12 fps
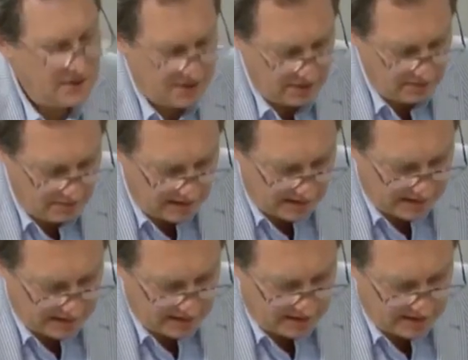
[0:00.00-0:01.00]
And do you
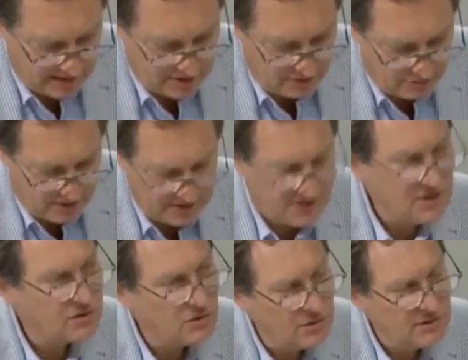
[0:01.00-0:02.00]
like to write
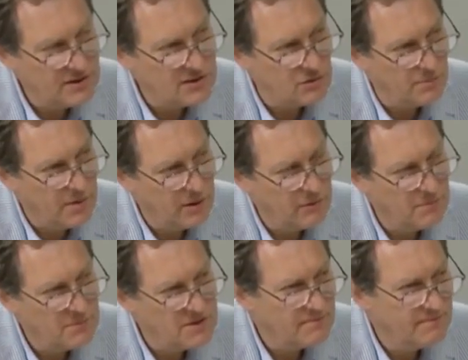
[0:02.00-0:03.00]
stories or
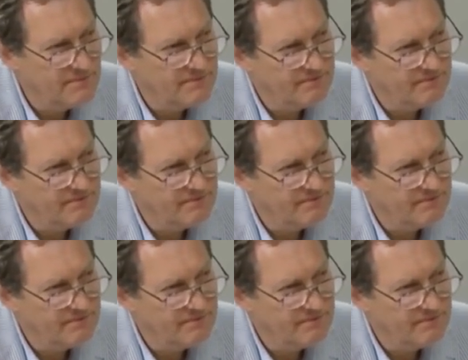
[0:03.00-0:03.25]
poems?